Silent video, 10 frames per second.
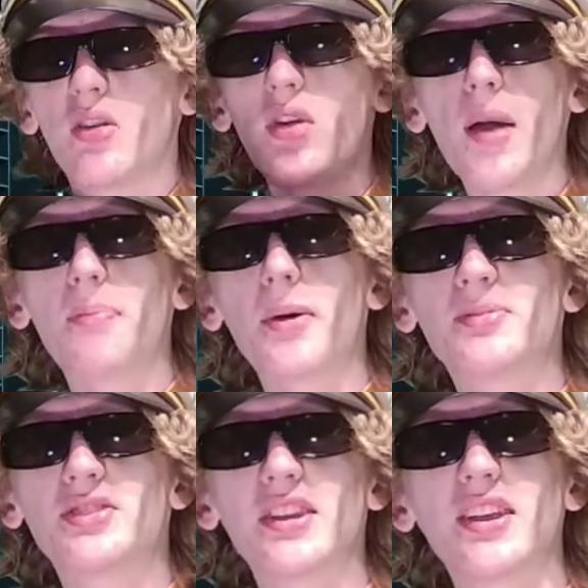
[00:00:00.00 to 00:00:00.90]
Ramp
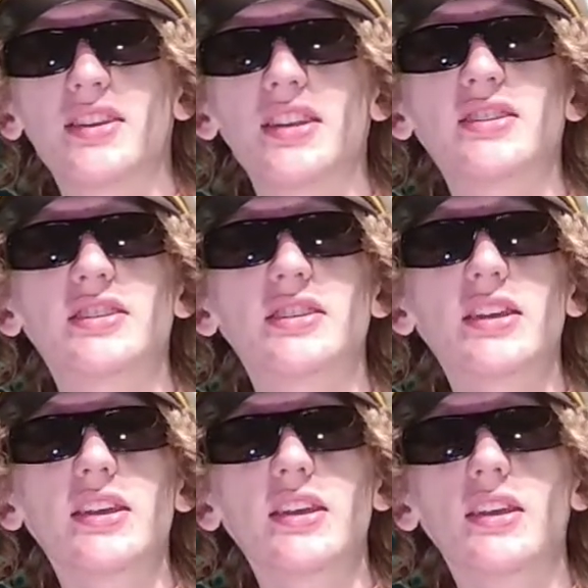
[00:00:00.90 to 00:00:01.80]
up the
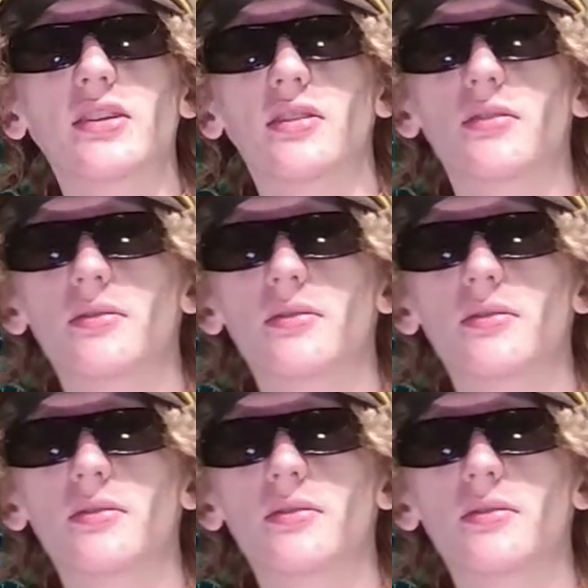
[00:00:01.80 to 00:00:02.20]
intensity.